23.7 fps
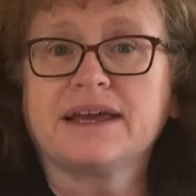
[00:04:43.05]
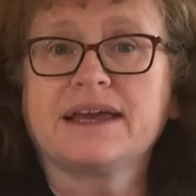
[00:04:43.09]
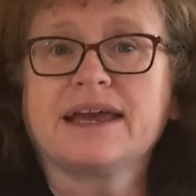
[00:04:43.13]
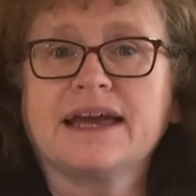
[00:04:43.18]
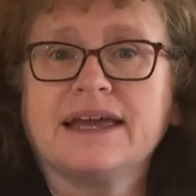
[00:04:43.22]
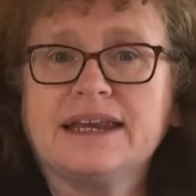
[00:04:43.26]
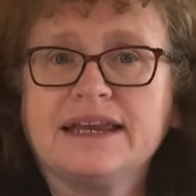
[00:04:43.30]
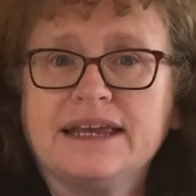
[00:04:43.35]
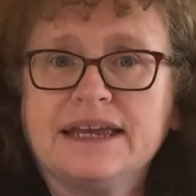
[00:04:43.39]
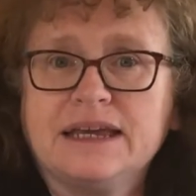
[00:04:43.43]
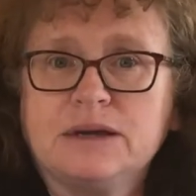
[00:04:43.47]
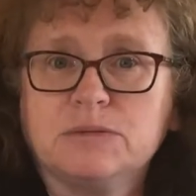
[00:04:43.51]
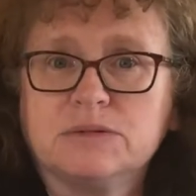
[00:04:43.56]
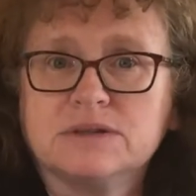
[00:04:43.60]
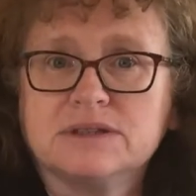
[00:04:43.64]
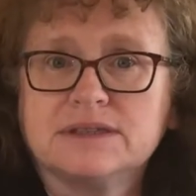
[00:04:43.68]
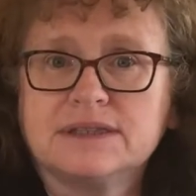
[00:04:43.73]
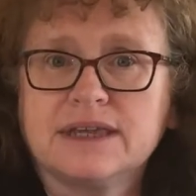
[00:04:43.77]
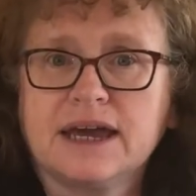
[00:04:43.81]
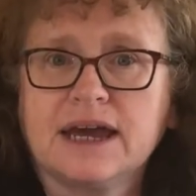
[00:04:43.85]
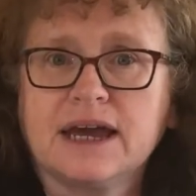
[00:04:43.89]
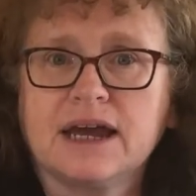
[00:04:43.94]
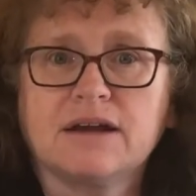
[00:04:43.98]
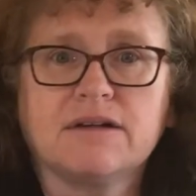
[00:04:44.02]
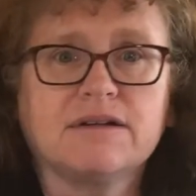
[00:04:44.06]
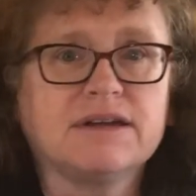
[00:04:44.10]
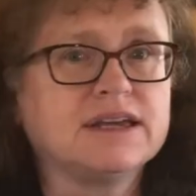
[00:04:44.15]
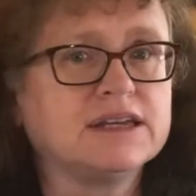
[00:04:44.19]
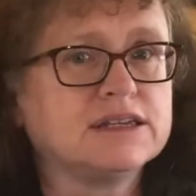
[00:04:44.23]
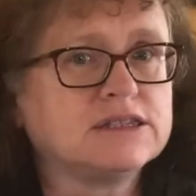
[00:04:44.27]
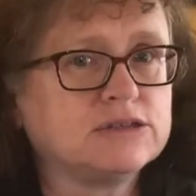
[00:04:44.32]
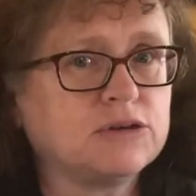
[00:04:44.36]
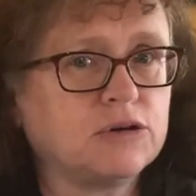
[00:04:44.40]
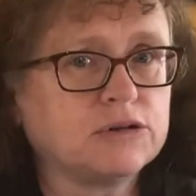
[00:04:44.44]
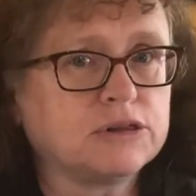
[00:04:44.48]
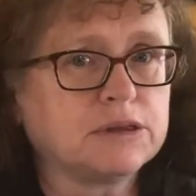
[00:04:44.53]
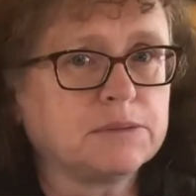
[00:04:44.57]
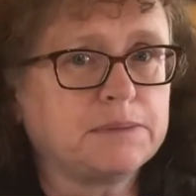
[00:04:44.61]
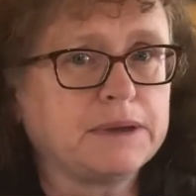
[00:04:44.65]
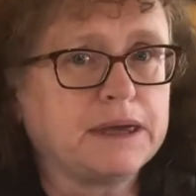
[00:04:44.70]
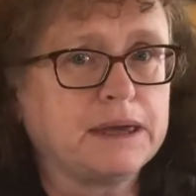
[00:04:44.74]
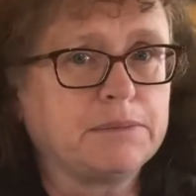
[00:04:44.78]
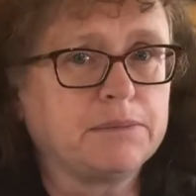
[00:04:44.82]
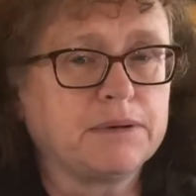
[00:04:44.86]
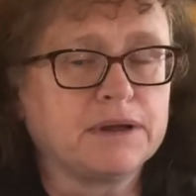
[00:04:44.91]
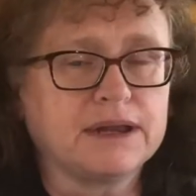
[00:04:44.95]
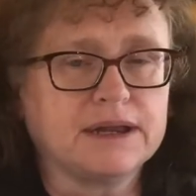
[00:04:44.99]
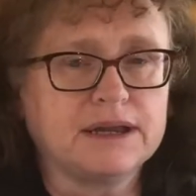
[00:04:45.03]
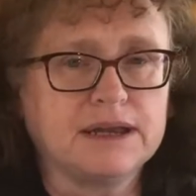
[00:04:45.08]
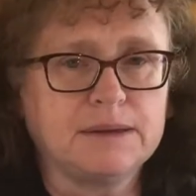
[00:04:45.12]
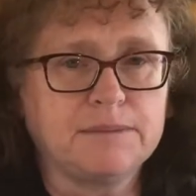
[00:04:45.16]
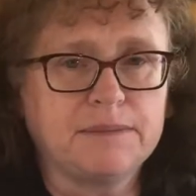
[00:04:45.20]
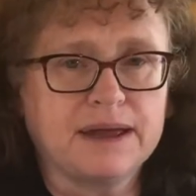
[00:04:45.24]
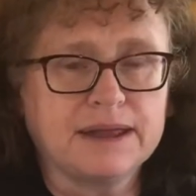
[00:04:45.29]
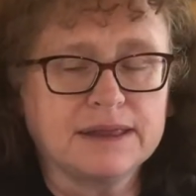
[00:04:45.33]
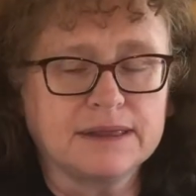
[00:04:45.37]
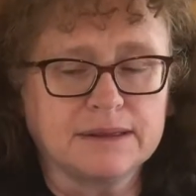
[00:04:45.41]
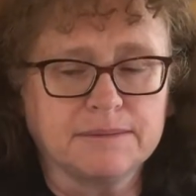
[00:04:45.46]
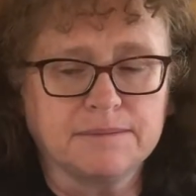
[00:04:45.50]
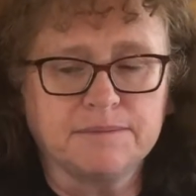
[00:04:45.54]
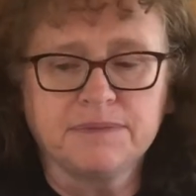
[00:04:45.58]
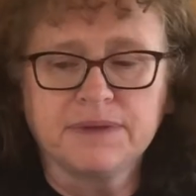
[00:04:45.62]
and he was there. He saw the people and he met them.